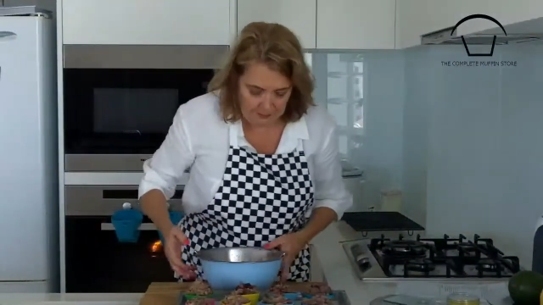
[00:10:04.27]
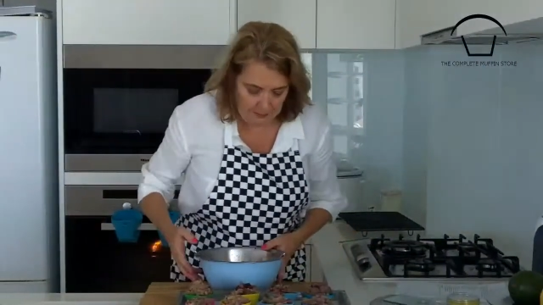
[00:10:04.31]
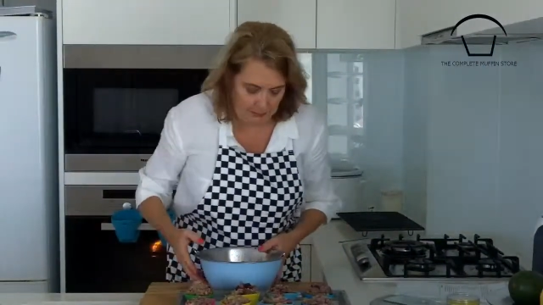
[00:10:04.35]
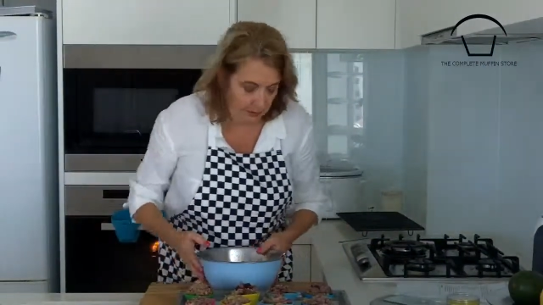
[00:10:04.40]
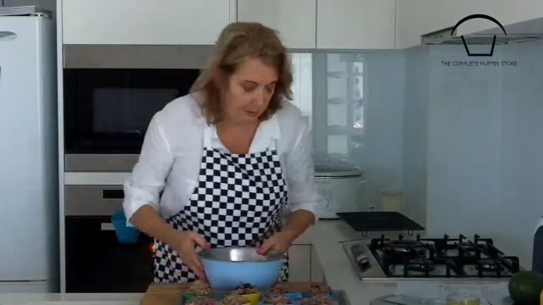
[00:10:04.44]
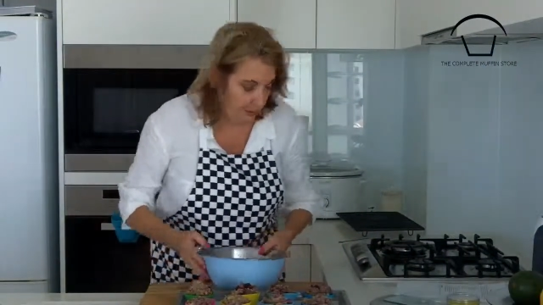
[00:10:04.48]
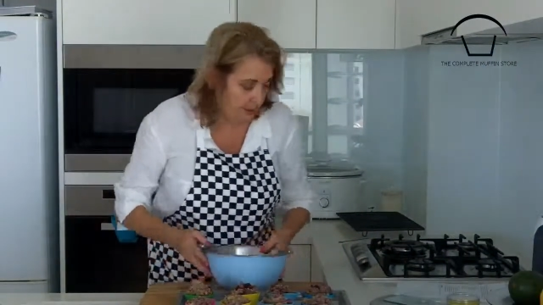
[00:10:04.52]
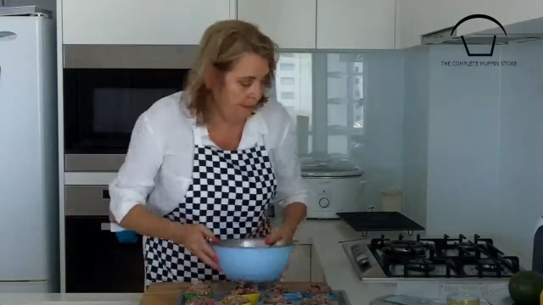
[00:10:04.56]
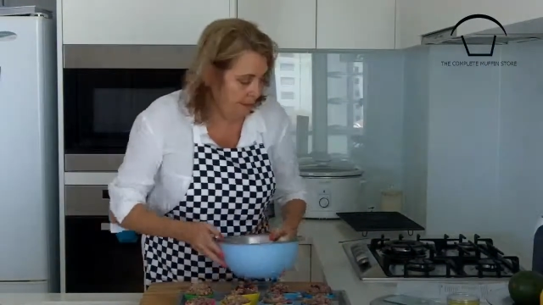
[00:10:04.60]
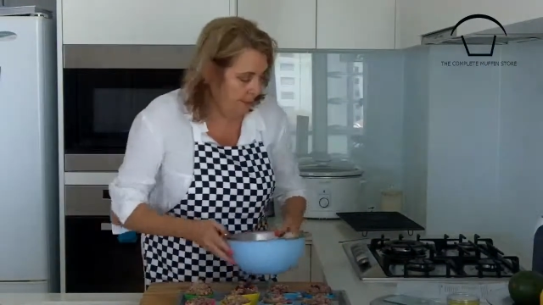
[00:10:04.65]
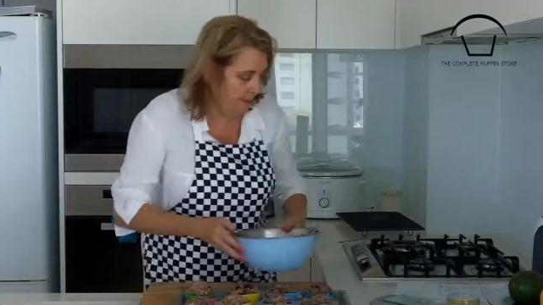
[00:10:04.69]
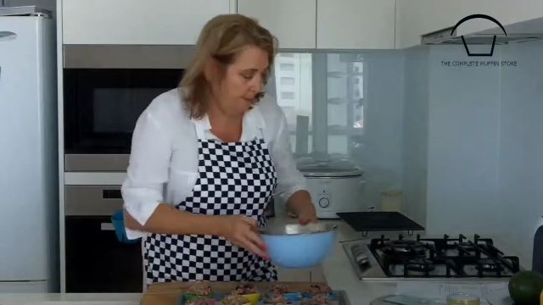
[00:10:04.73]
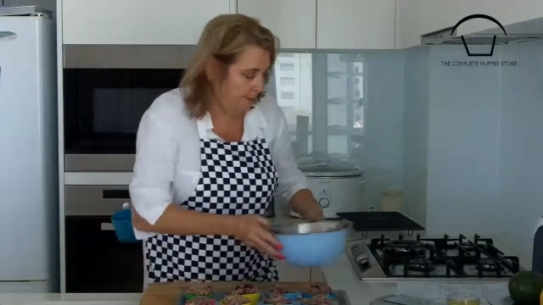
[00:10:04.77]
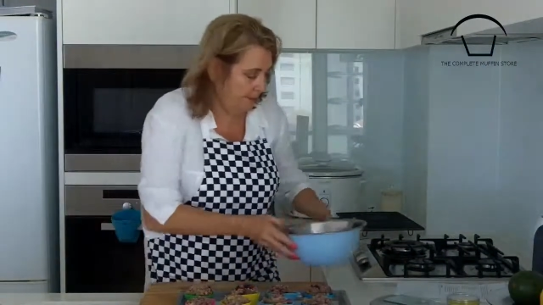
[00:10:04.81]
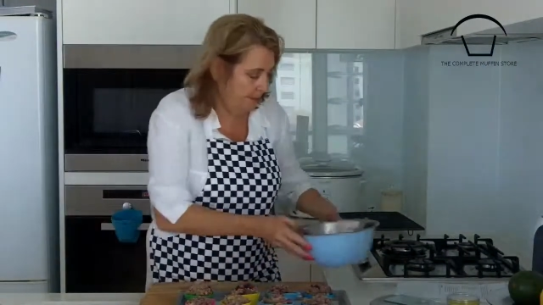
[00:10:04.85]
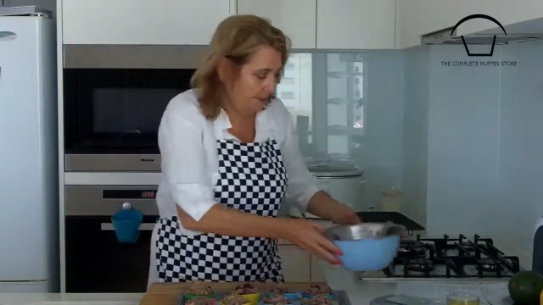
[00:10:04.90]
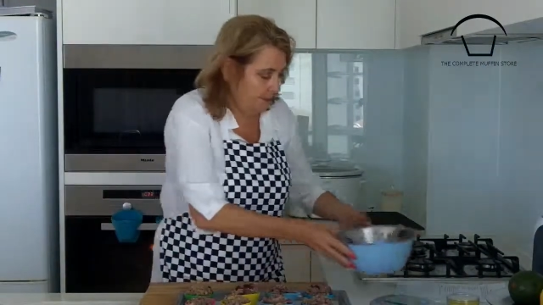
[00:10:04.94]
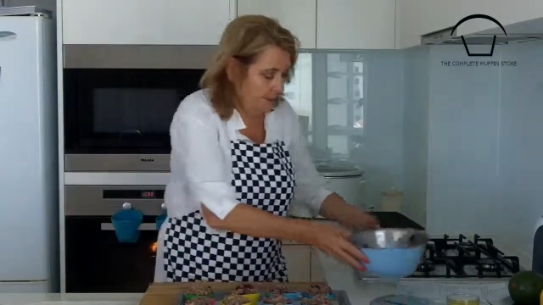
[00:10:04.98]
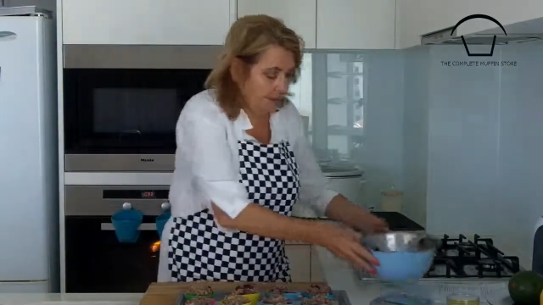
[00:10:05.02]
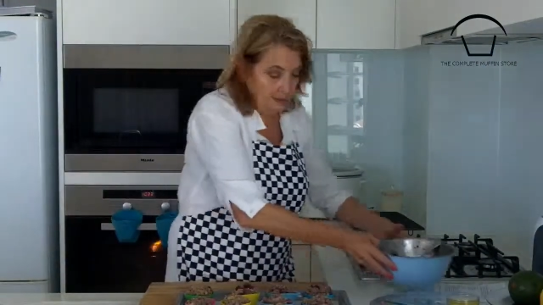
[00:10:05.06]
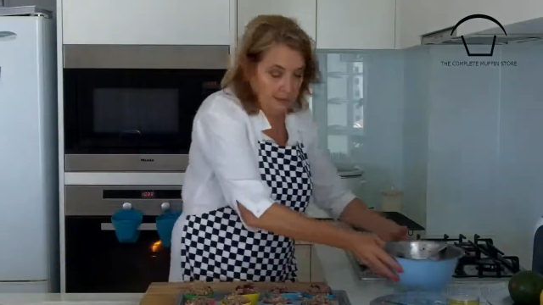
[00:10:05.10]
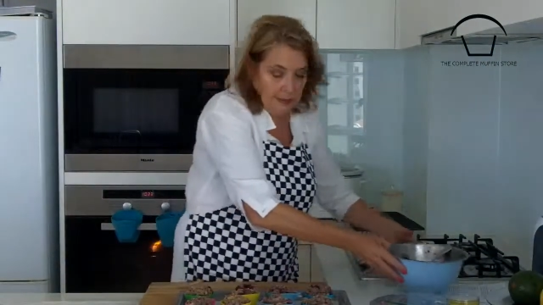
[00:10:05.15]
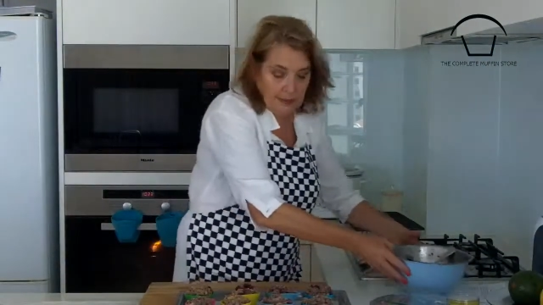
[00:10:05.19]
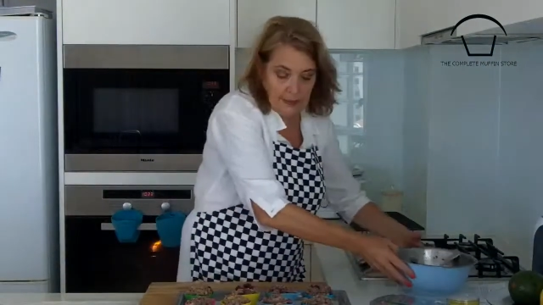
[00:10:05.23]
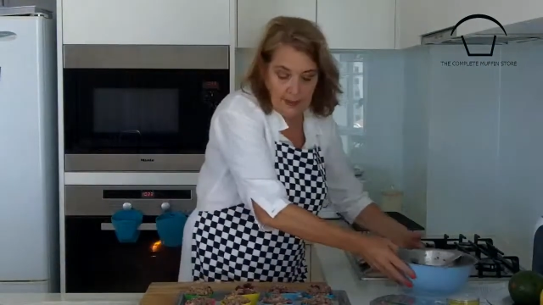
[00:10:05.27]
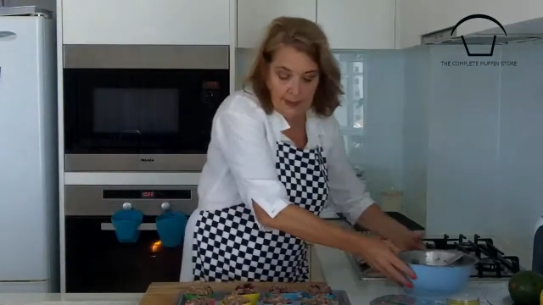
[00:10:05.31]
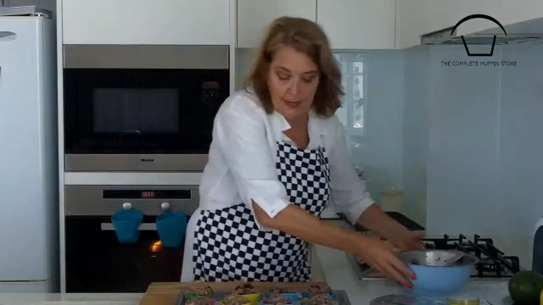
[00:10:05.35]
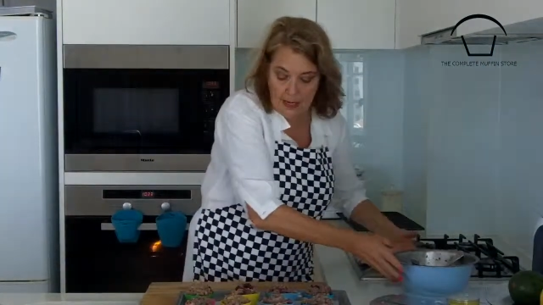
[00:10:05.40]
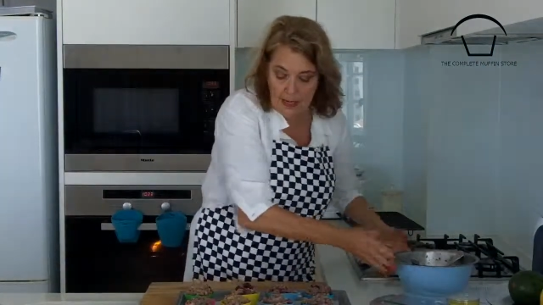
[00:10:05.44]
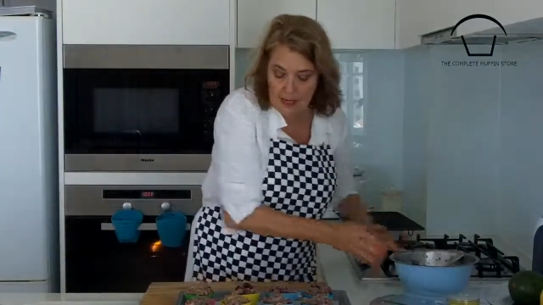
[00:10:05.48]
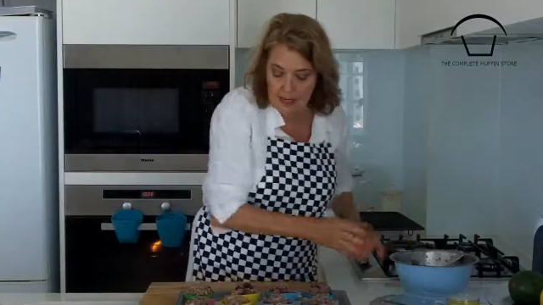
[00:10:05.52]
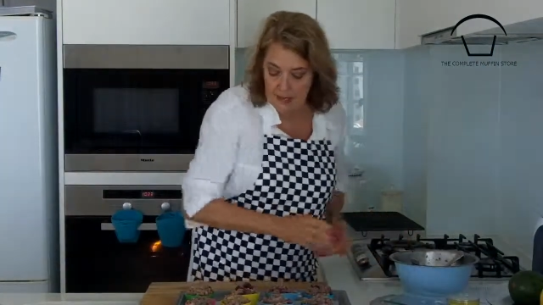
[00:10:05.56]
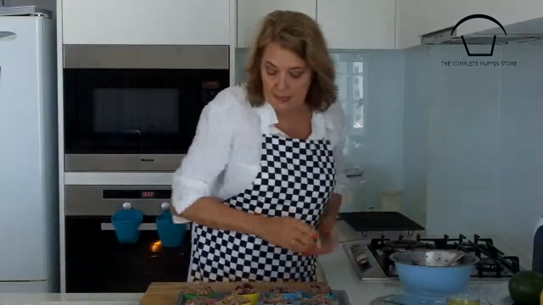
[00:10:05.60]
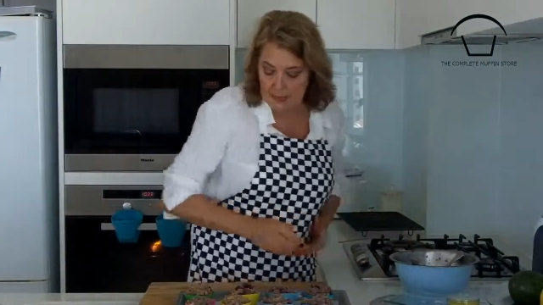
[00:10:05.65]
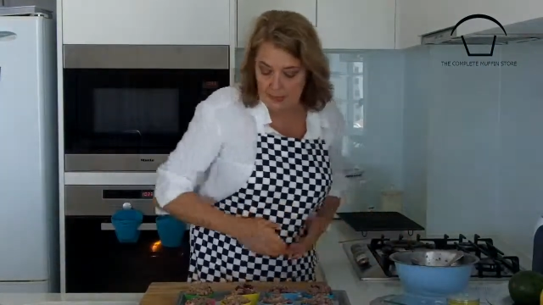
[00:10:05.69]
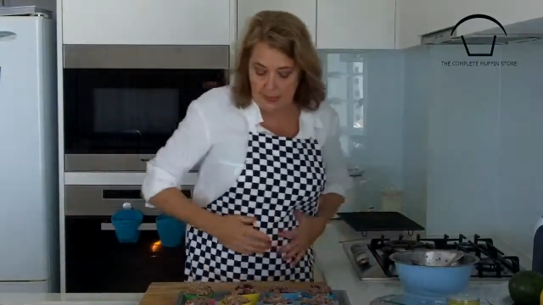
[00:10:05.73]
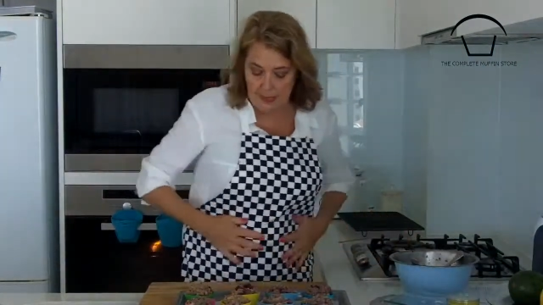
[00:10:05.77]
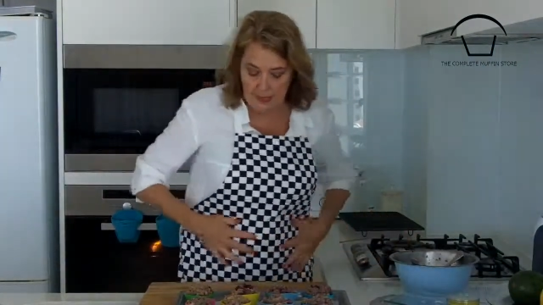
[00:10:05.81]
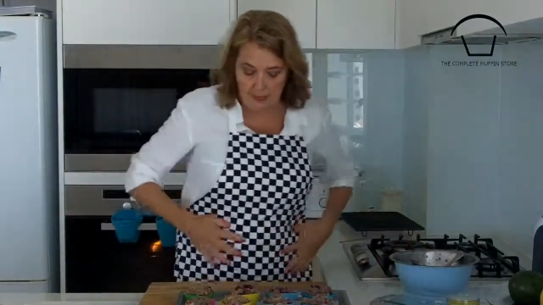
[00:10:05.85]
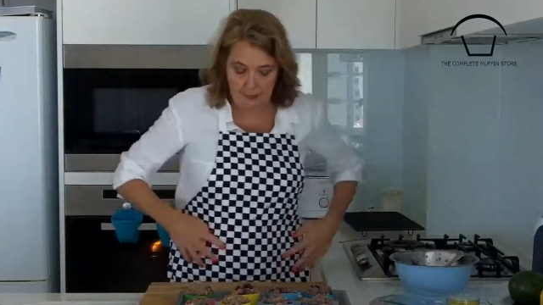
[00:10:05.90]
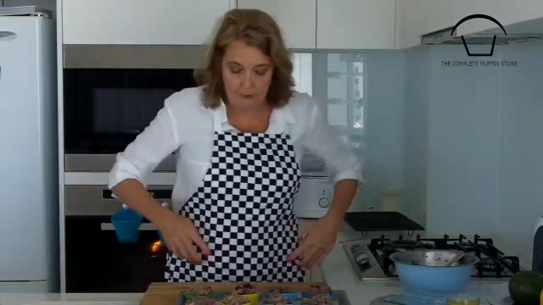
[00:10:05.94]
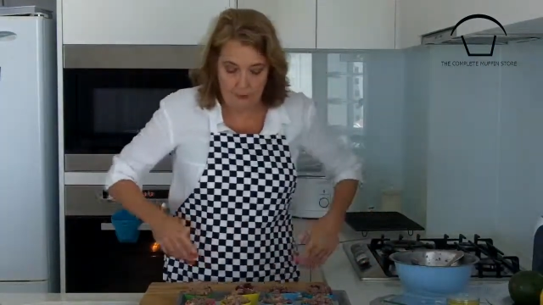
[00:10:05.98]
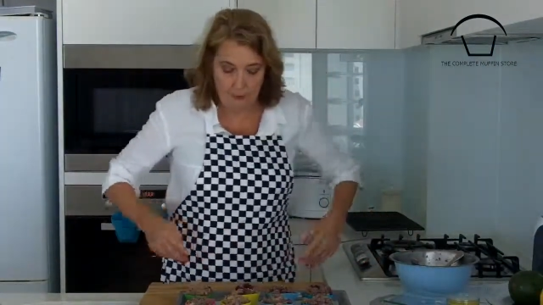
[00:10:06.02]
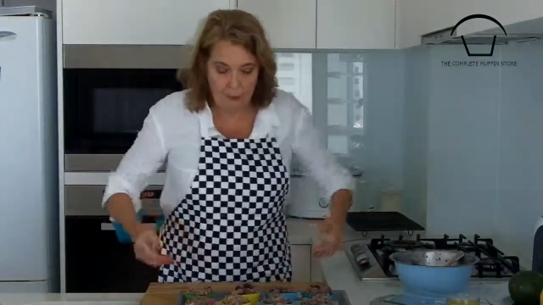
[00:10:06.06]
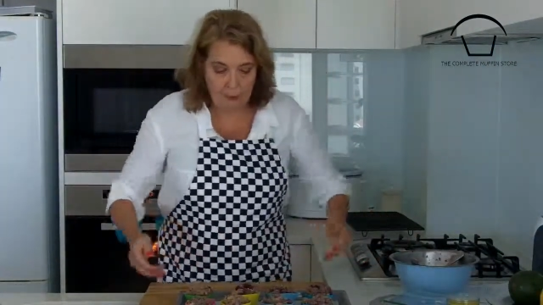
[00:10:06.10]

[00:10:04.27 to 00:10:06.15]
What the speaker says: There we go. Now